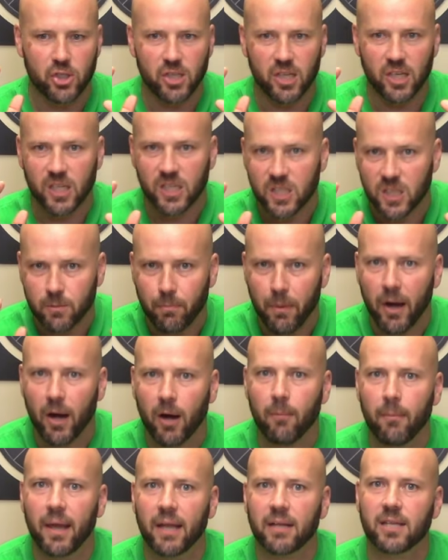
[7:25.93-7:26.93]

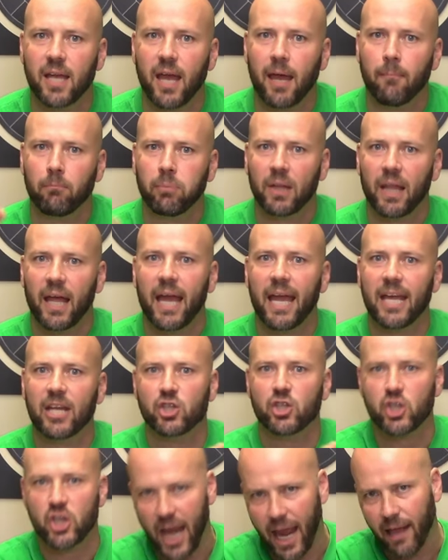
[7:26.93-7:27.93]
experiment and play
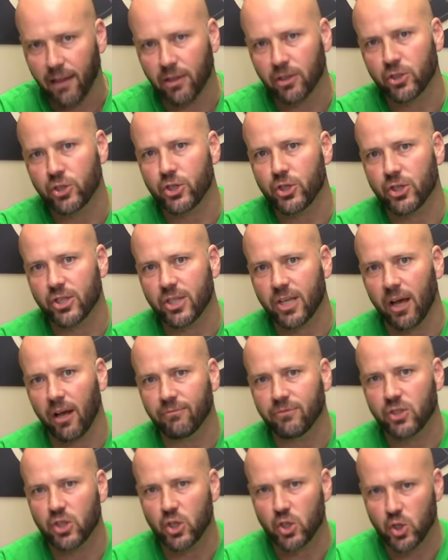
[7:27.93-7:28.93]
and challenge
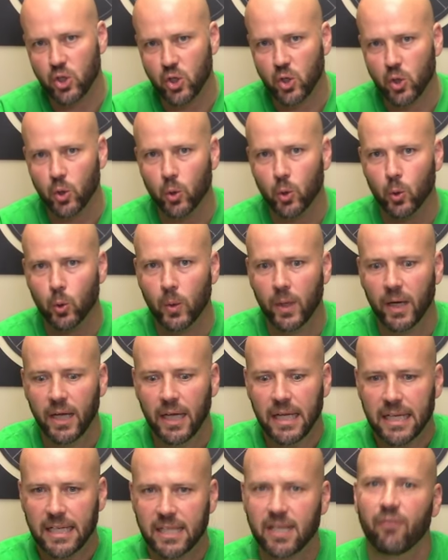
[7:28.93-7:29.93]
yourself to do
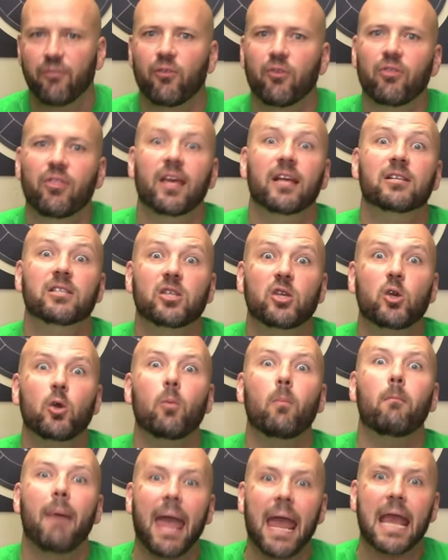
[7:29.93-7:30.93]
different things that you
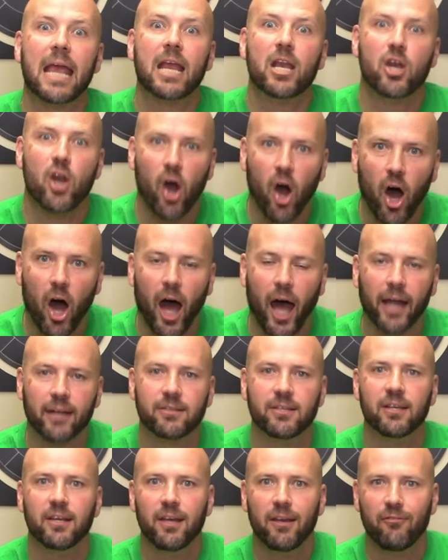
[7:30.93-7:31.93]
may
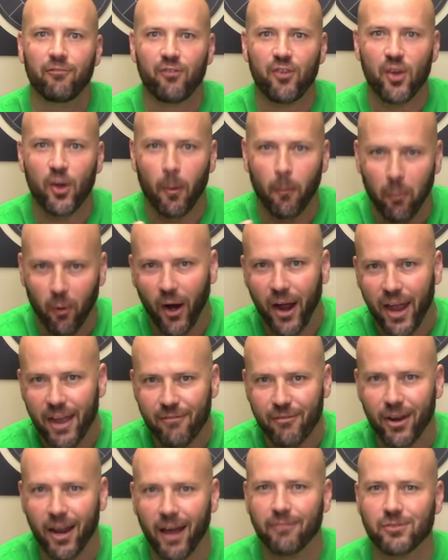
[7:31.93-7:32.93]
not feel
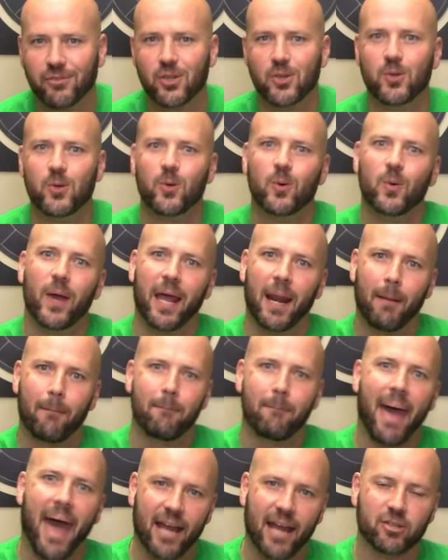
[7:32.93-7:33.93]
brave enough to do in a
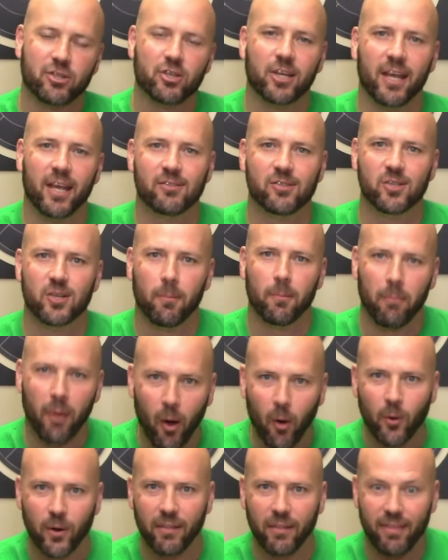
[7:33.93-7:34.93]
match against an
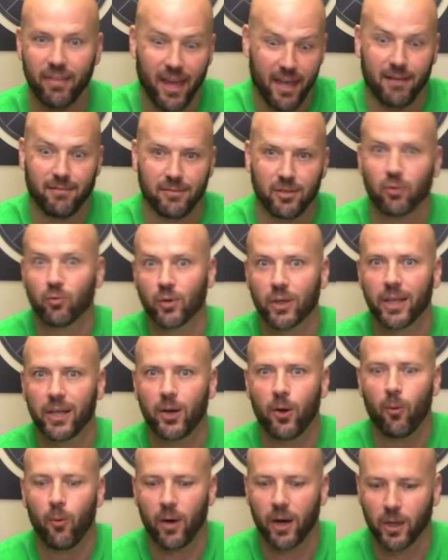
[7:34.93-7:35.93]
opponent that you really
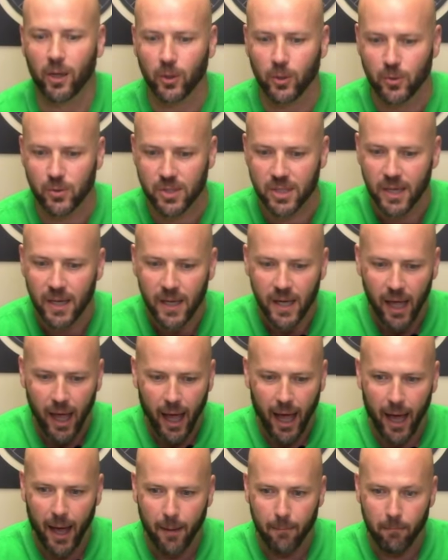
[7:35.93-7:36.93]
don't want to lose.
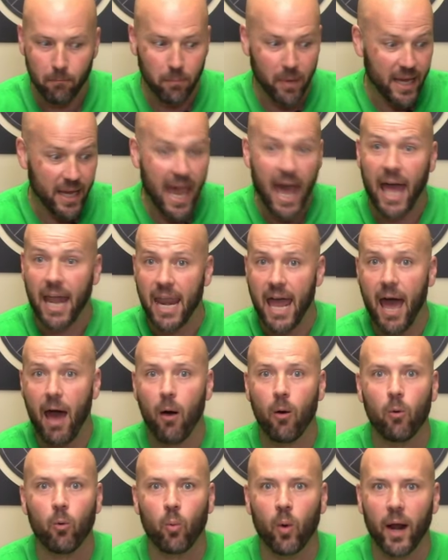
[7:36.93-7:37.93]
But yeah,
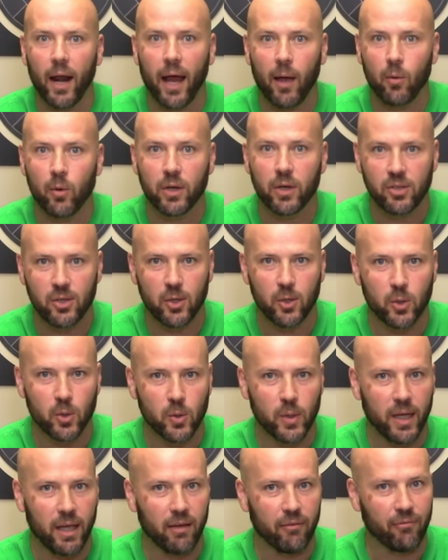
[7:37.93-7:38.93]
now what I would
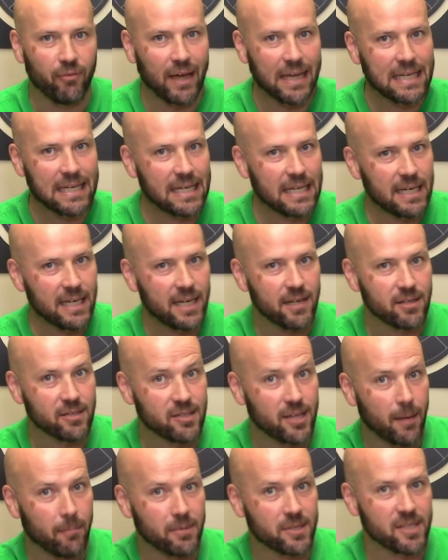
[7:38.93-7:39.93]
do if I didn't need to
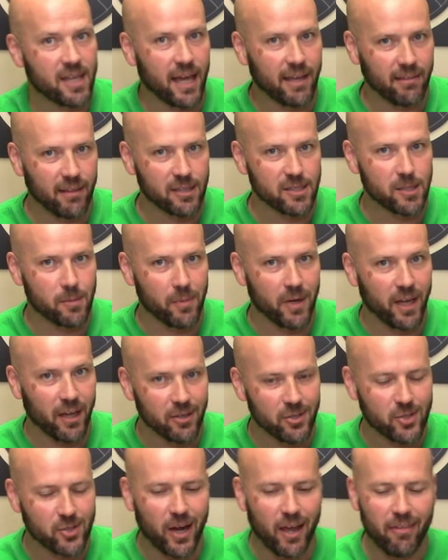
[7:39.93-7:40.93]
step aside and let somebody
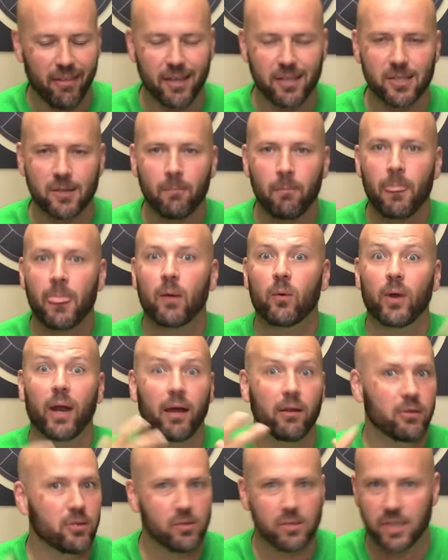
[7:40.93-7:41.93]
else try this, what
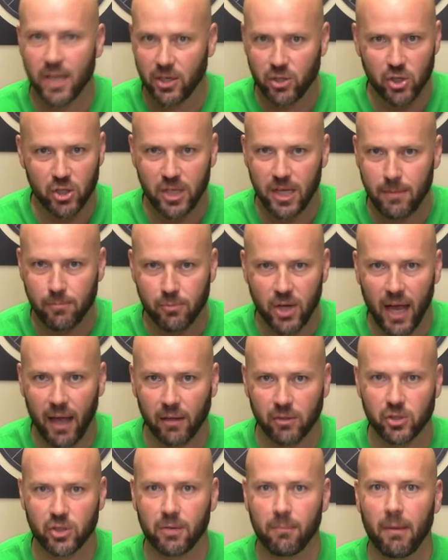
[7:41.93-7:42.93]
I do is I just keep
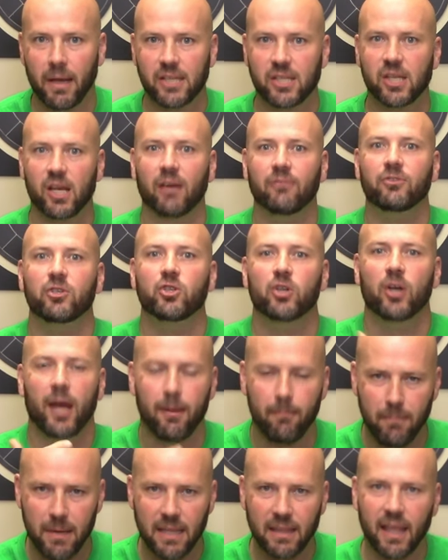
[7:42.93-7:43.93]
challenging myself to try
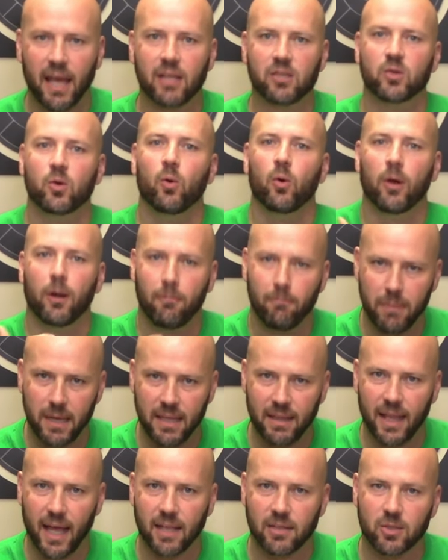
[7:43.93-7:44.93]
to beat that score and
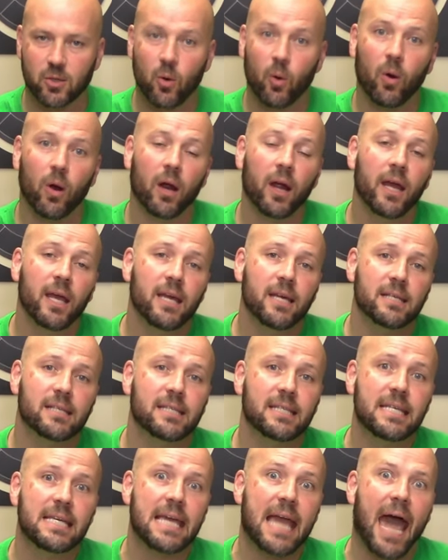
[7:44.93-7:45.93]
beat that score,
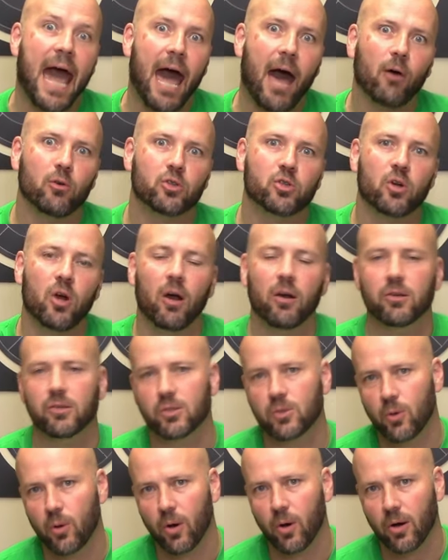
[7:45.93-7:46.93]
see how strong a
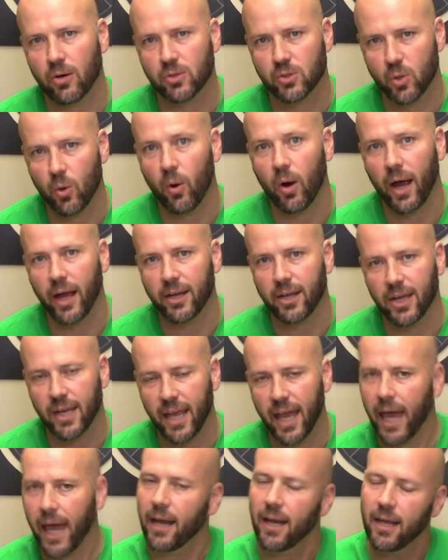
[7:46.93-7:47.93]
score I could
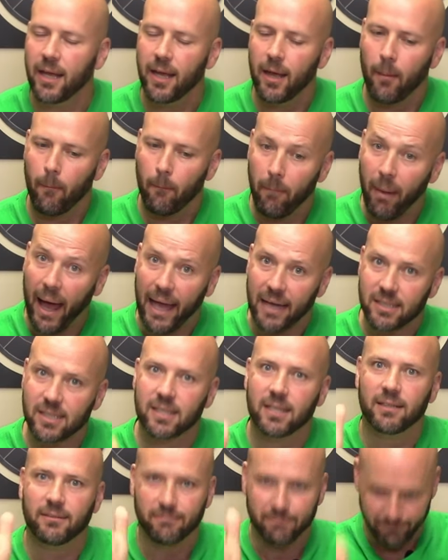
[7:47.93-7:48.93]
get.
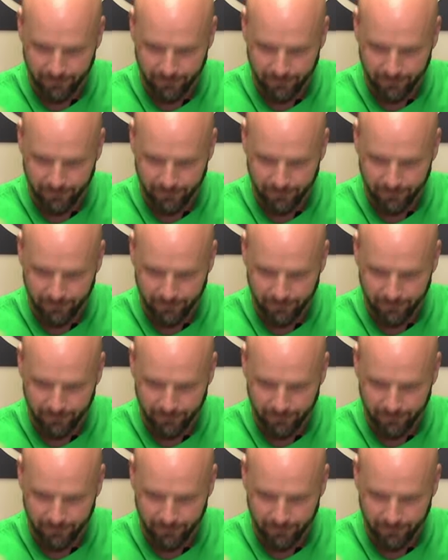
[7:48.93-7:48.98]
But